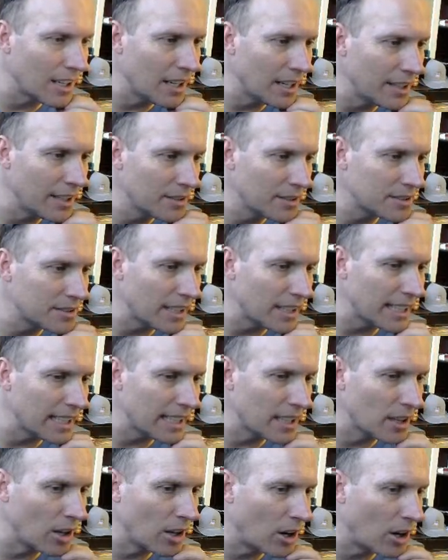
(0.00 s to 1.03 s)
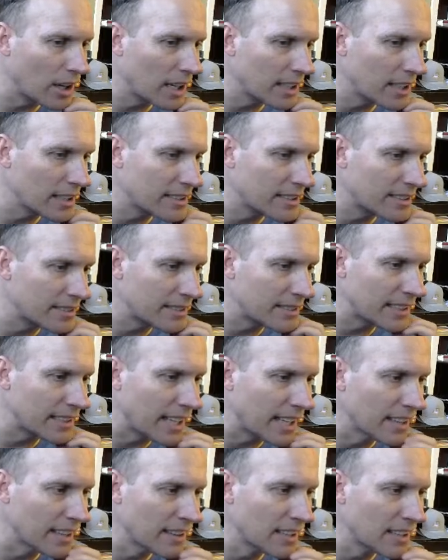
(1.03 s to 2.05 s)
You can start getting longer. It's
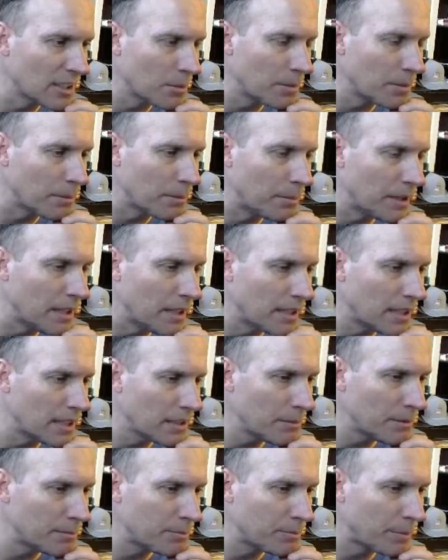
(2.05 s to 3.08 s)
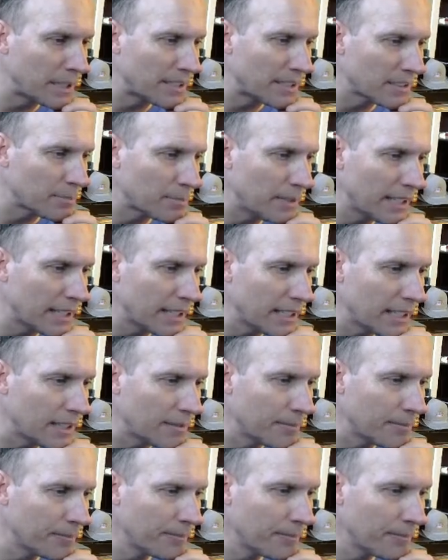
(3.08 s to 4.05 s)
a little bit above. Let me bring this back in.